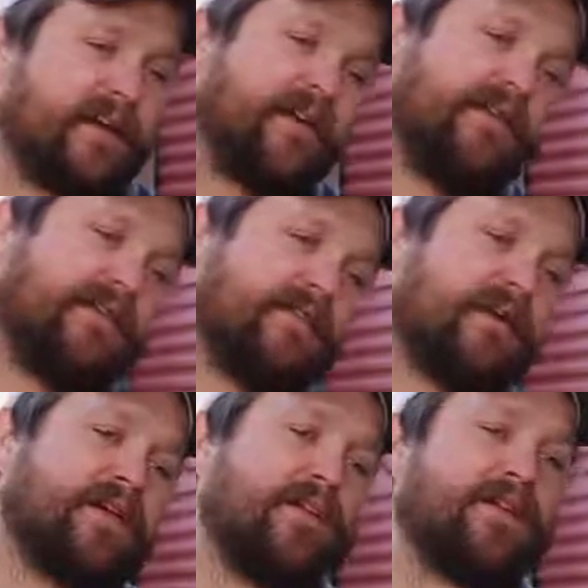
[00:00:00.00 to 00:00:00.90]
I don't
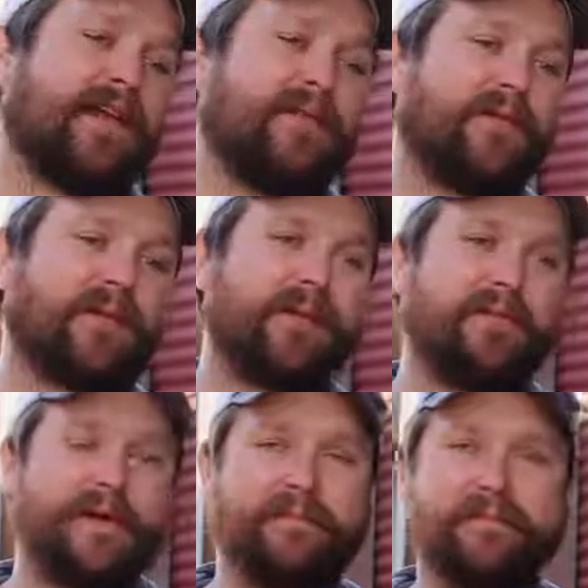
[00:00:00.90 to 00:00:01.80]
want to use that word,
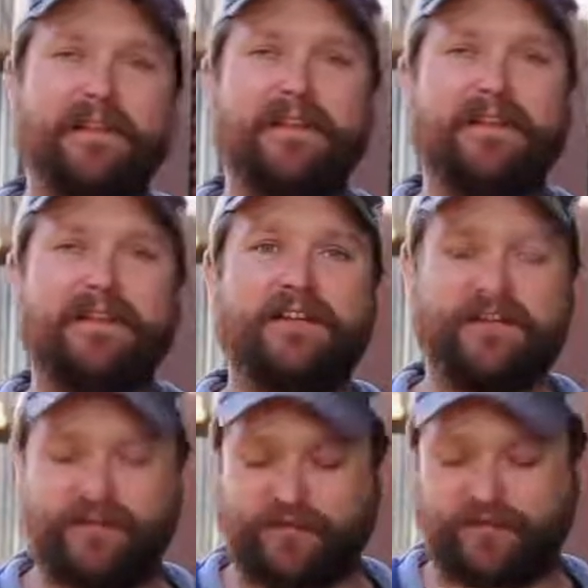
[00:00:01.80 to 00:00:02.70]
but
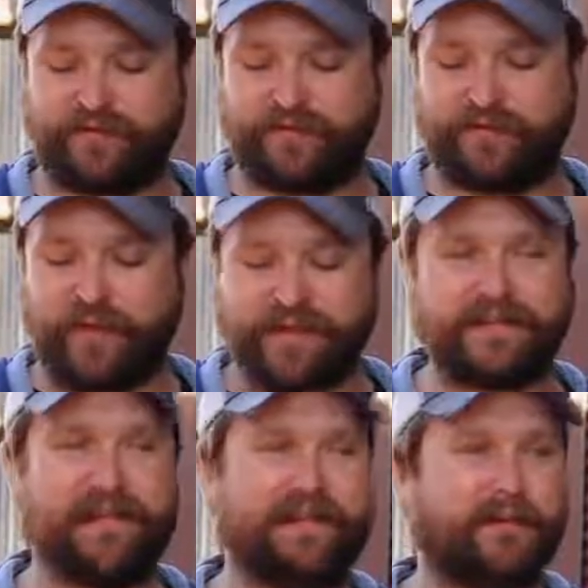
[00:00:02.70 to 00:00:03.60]
this wine's
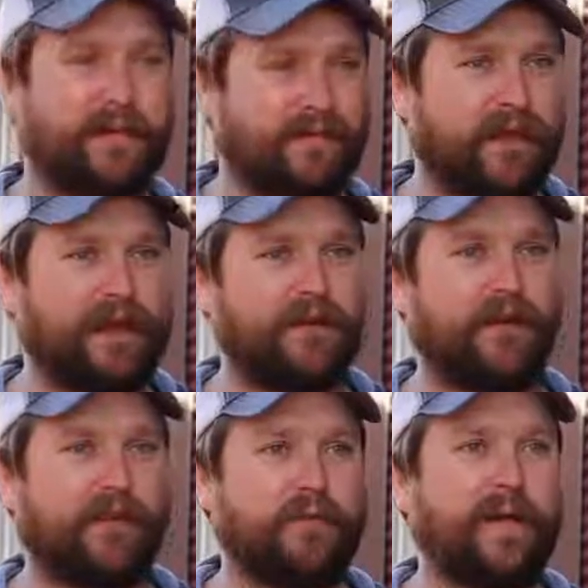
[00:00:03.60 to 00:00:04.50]
anything but light
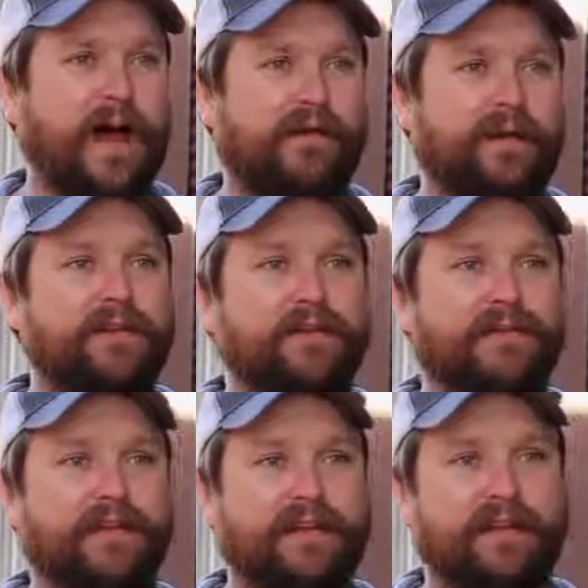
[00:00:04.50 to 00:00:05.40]
on the palate. You
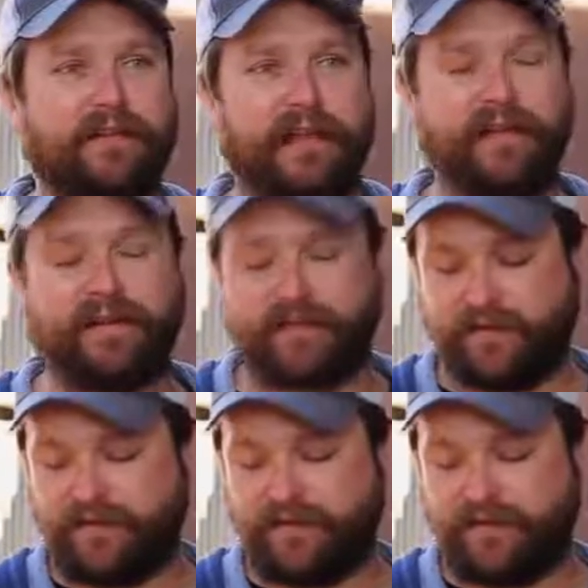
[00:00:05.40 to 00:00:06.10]
really get a lot of